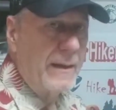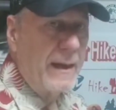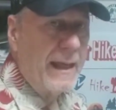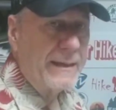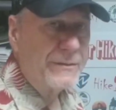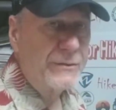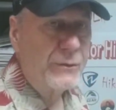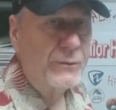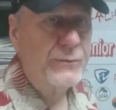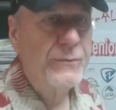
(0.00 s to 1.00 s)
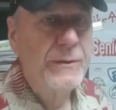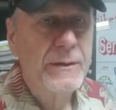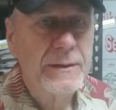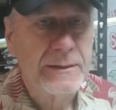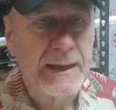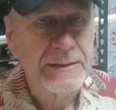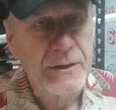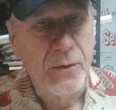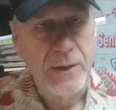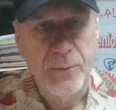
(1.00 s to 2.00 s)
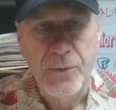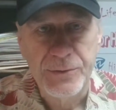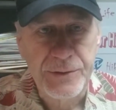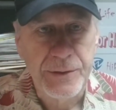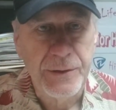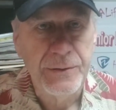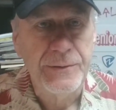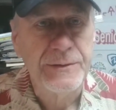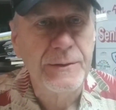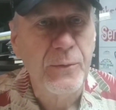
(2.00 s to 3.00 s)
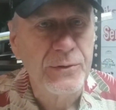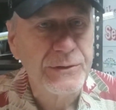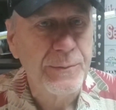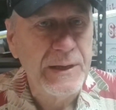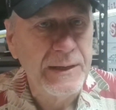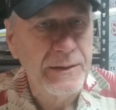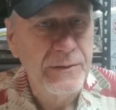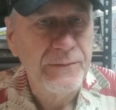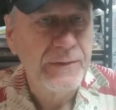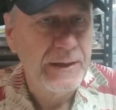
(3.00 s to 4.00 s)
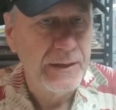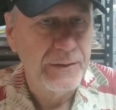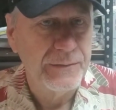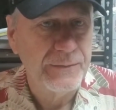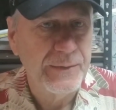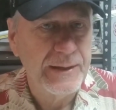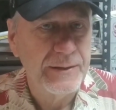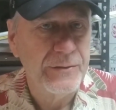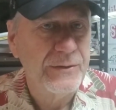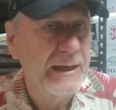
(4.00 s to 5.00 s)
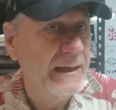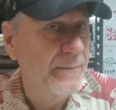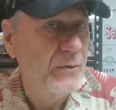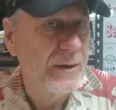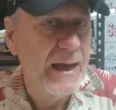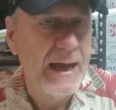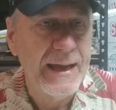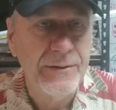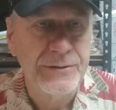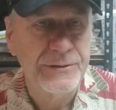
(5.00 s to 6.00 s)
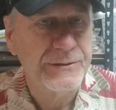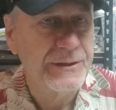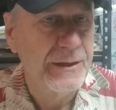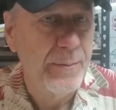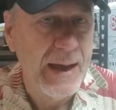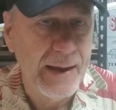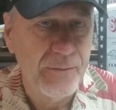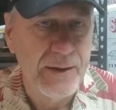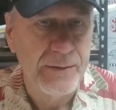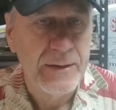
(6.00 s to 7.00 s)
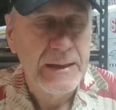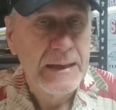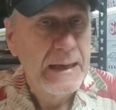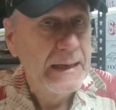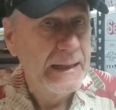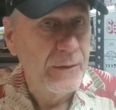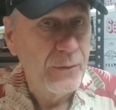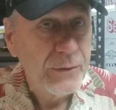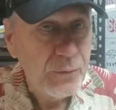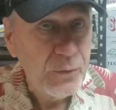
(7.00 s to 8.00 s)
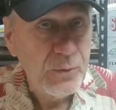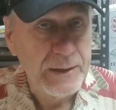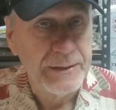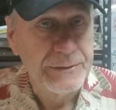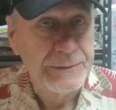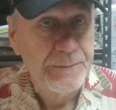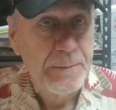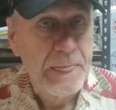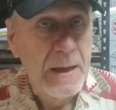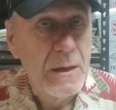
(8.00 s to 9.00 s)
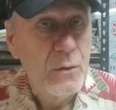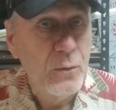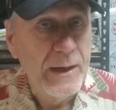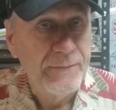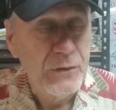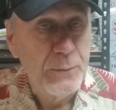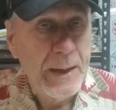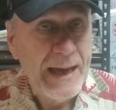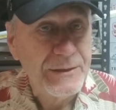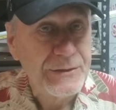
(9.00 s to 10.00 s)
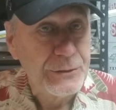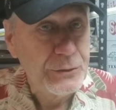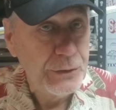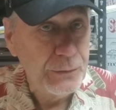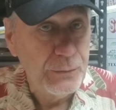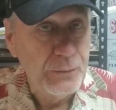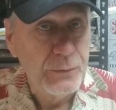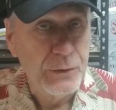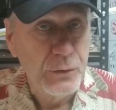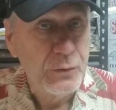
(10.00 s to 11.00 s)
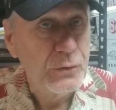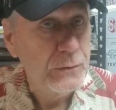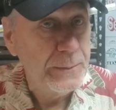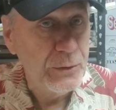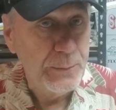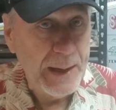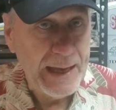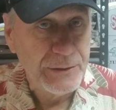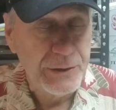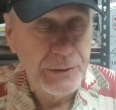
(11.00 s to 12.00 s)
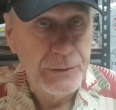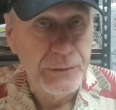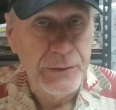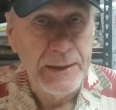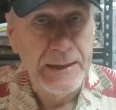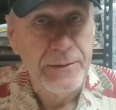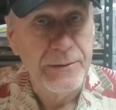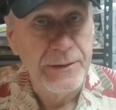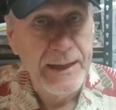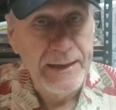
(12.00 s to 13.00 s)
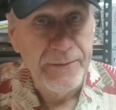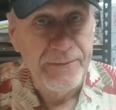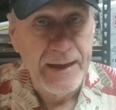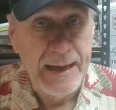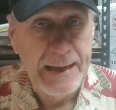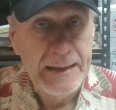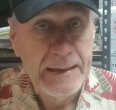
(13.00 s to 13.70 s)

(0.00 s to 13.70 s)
like so. That's all he wants to do, is he wants to be in your video, whether you take him on a hike or just in the background. The only rule is, whoever you pass it to, the YouTuber you pass it to, you need to identify